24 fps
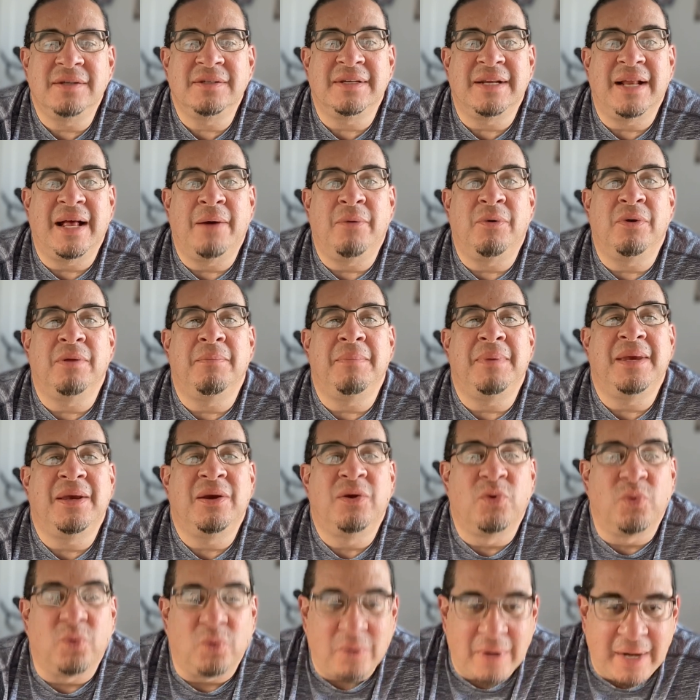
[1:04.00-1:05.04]
and I want to be
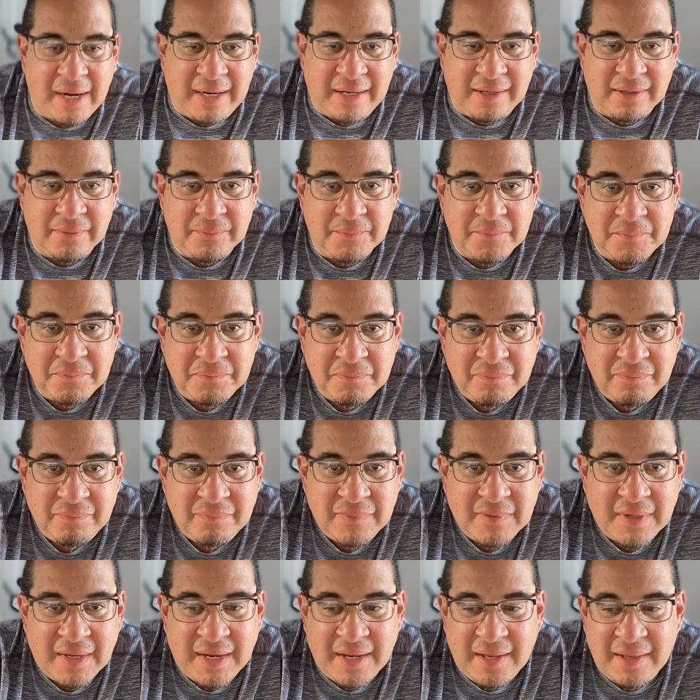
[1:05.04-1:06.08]
great.
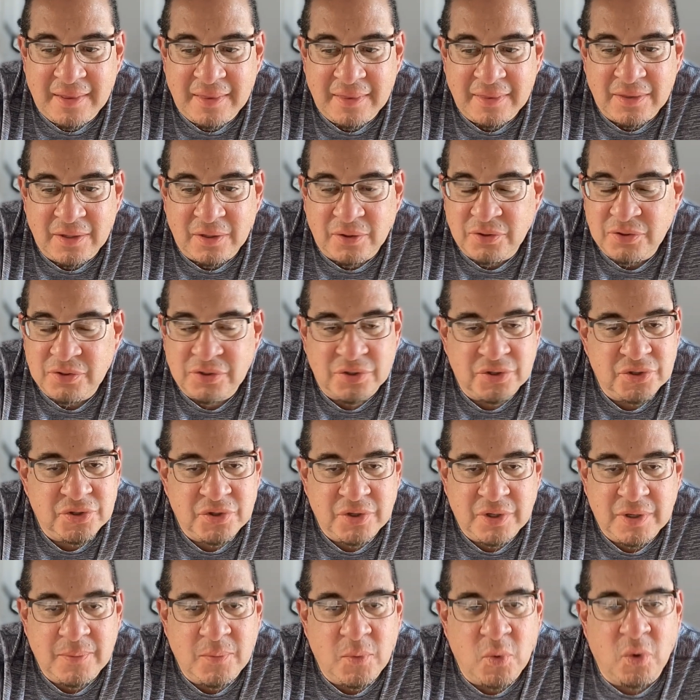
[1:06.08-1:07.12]
And those are
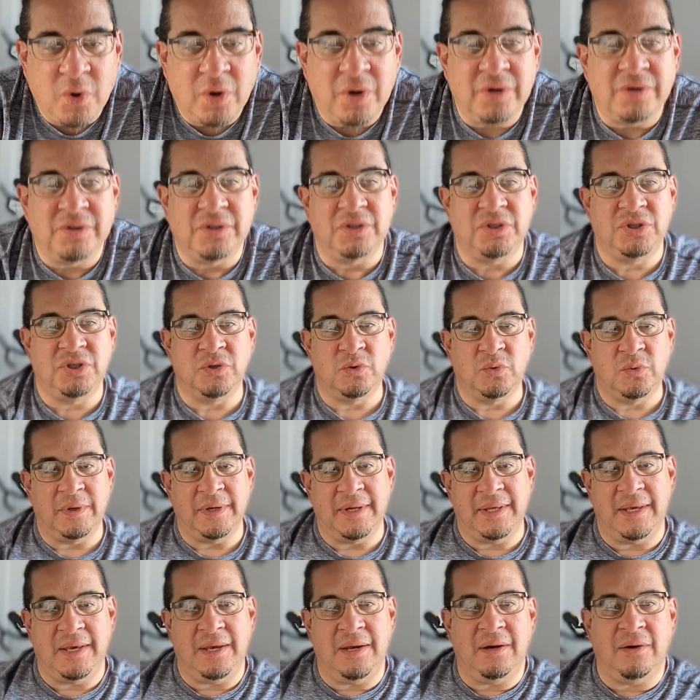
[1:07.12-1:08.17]
dream words that you want
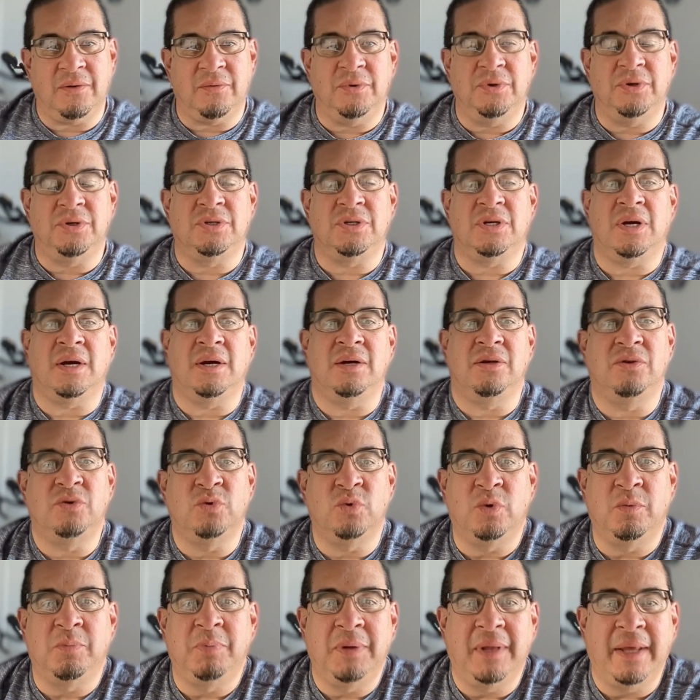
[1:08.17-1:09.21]
to hear when you're talking to
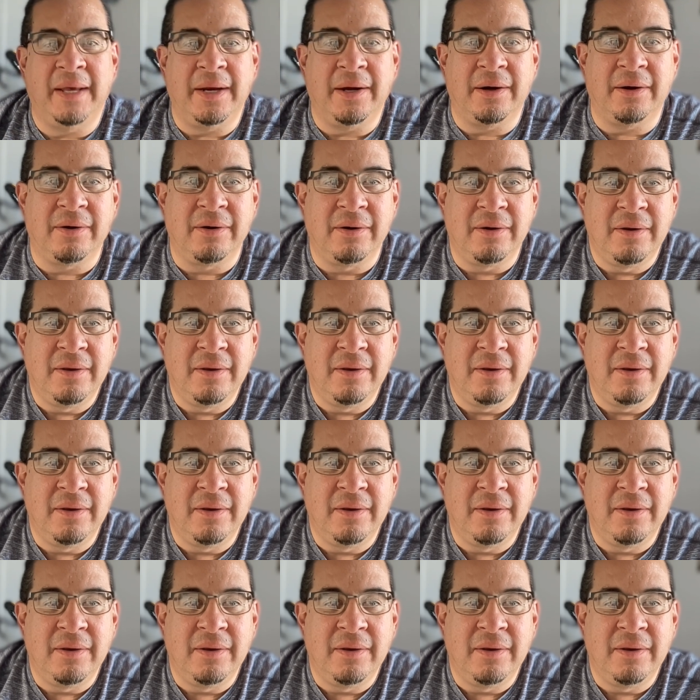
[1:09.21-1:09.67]
a player.